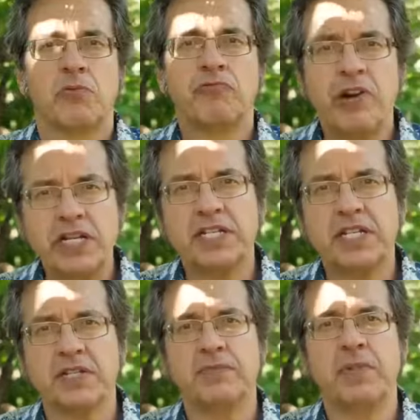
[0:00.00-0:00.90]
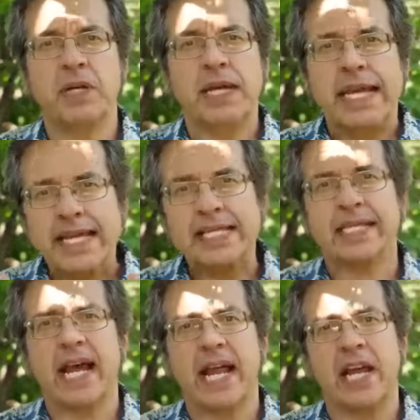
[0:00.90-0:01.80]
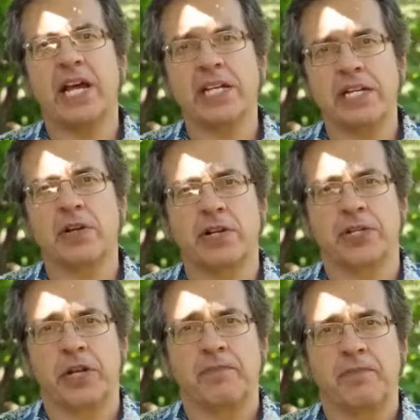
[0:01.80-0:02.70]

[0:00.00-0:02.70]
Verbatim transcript: Racism is an ideology,